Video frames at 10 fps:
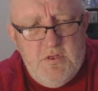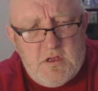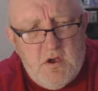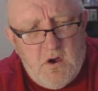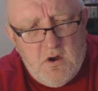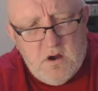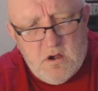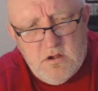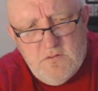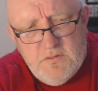the
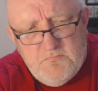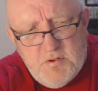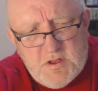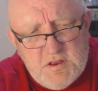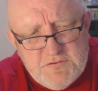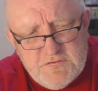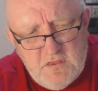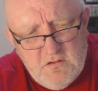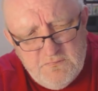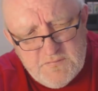card, the book
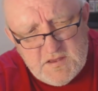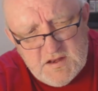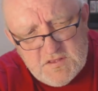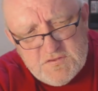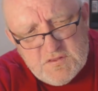itself, in a